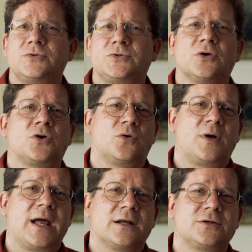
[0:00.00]
to
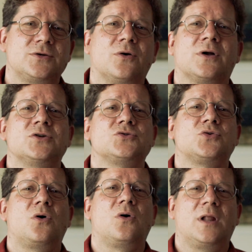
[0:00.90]
correct or
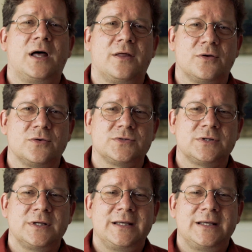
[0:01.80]
control others